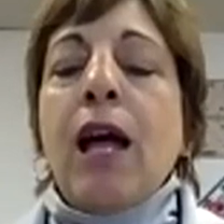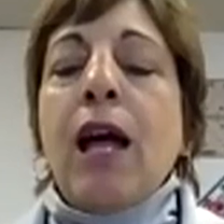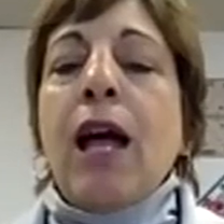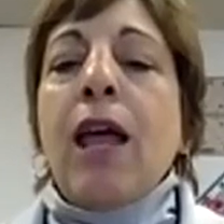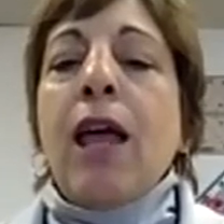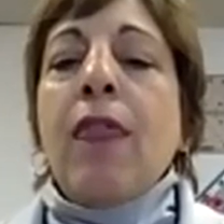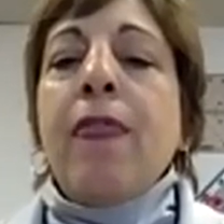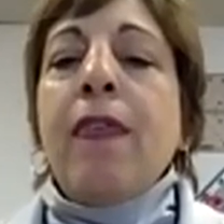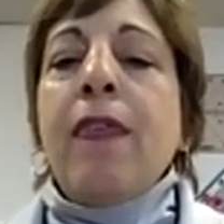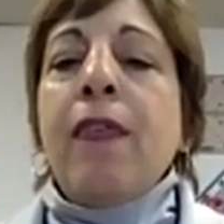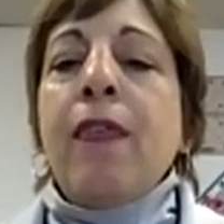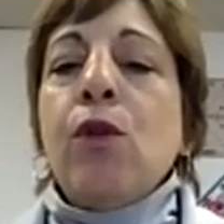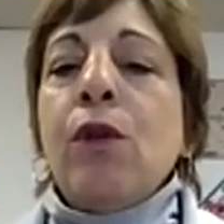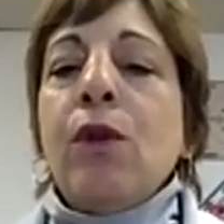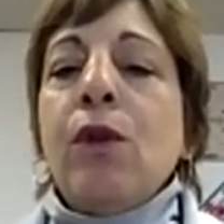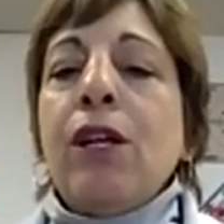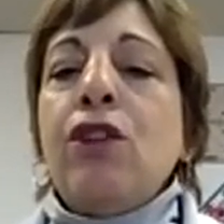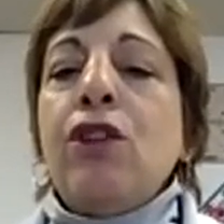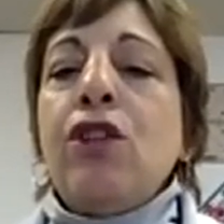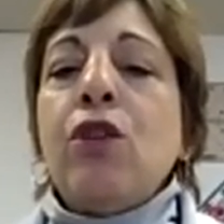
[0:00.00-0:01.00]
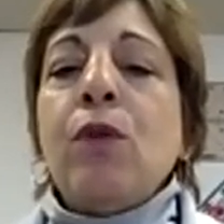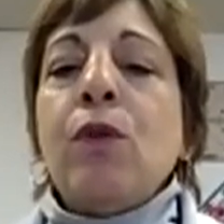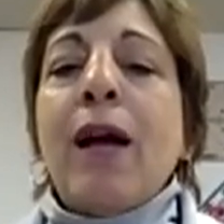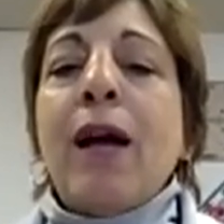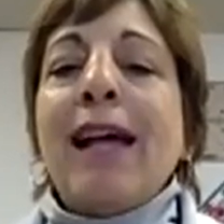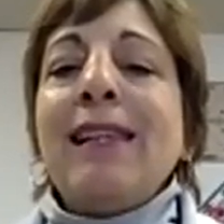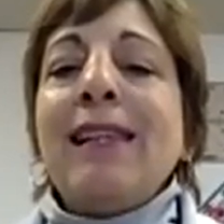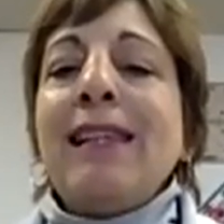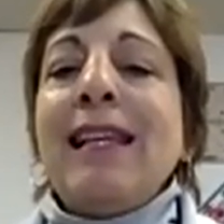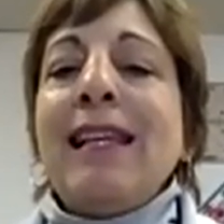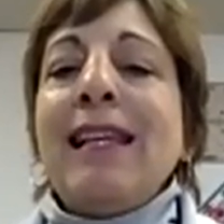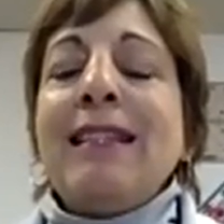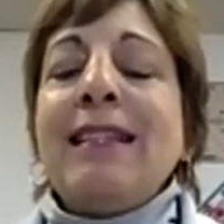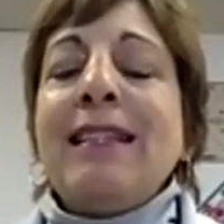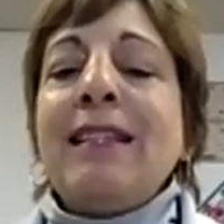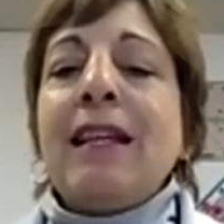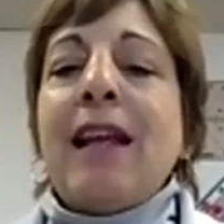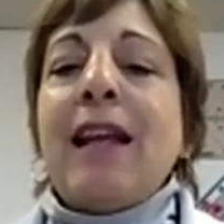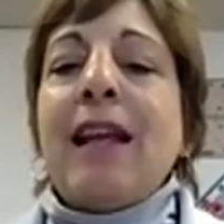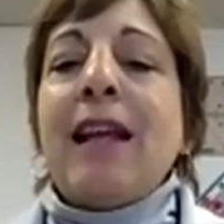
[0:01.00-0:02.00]
that you can do at
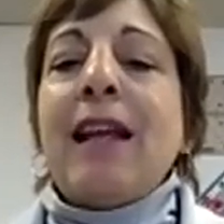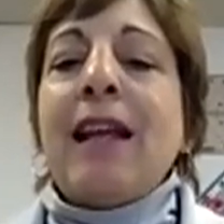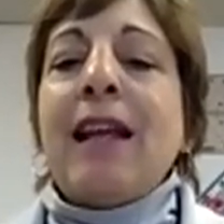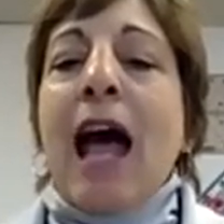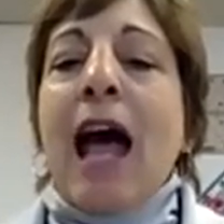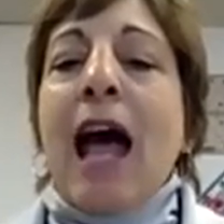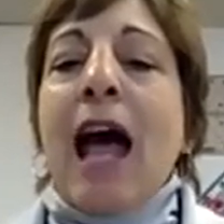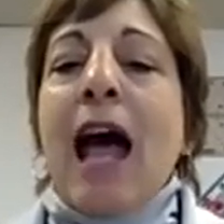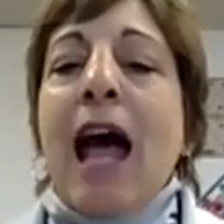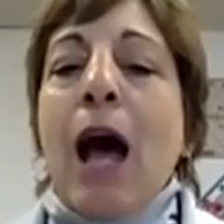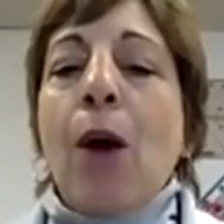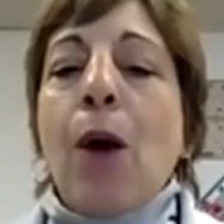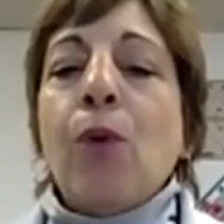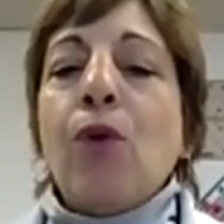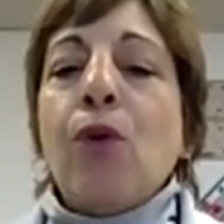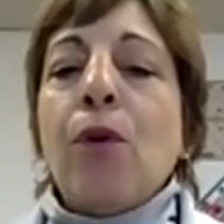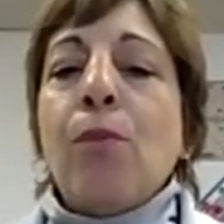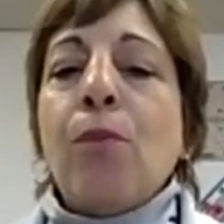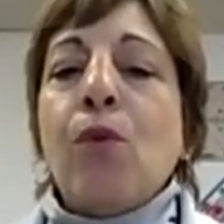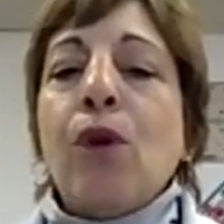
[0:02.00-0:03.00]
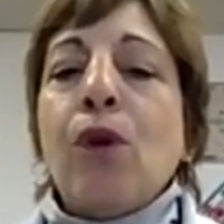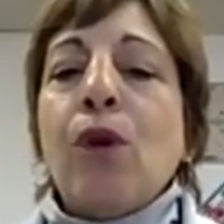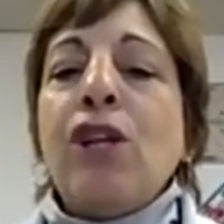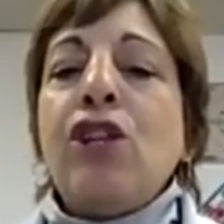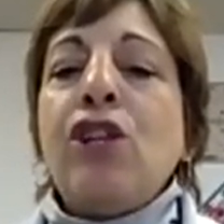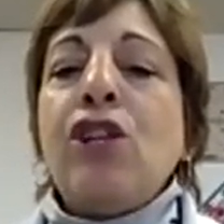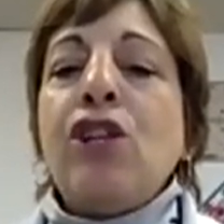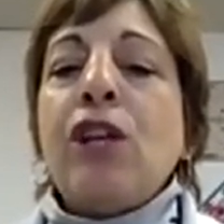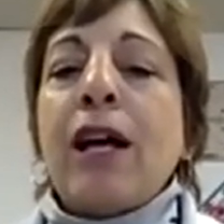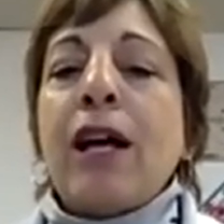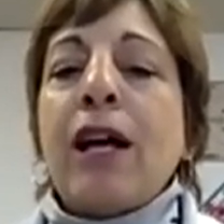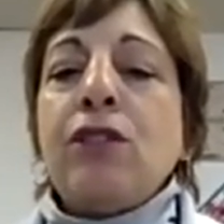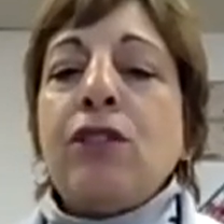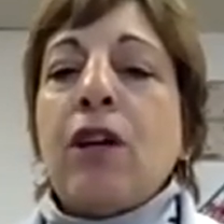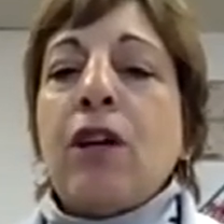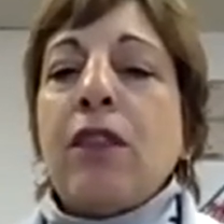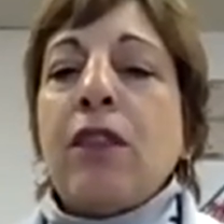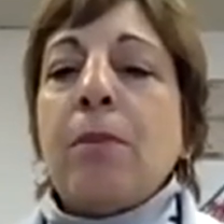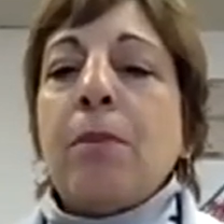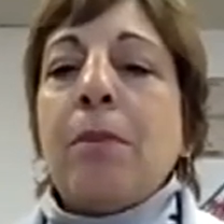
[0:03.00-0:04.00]
least an hour or more
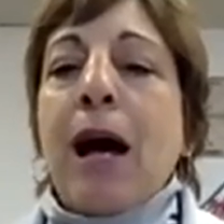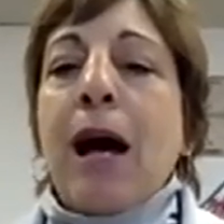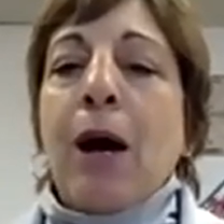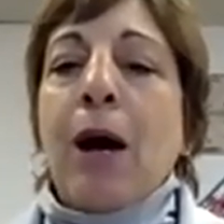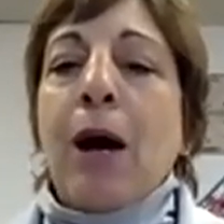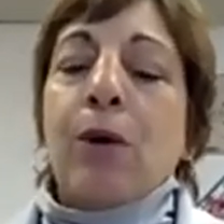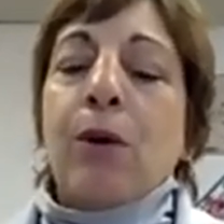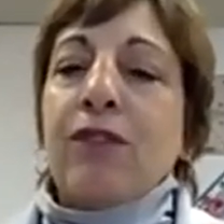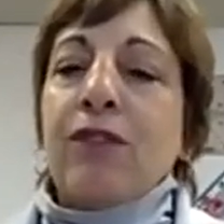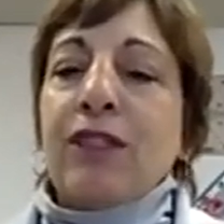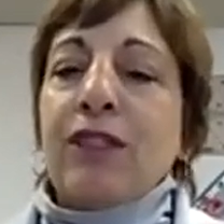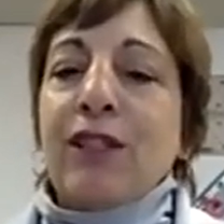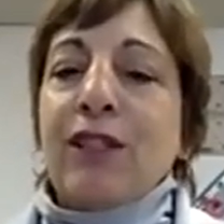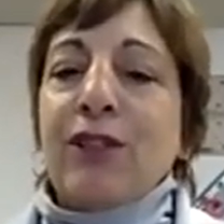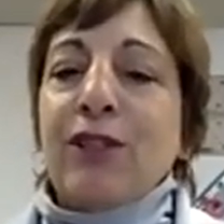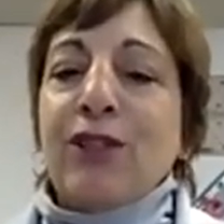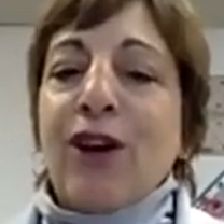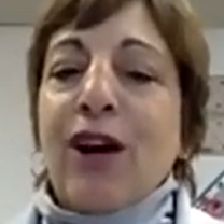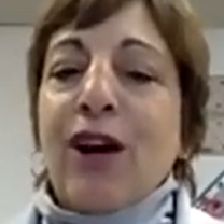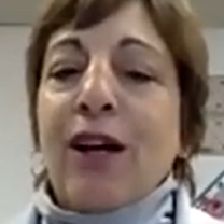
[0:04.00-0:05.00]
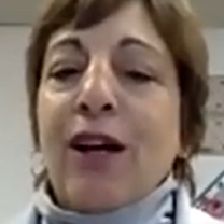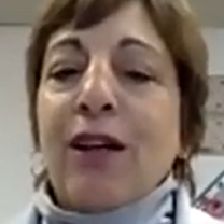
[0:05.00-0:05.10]
just on the power of Seesaw.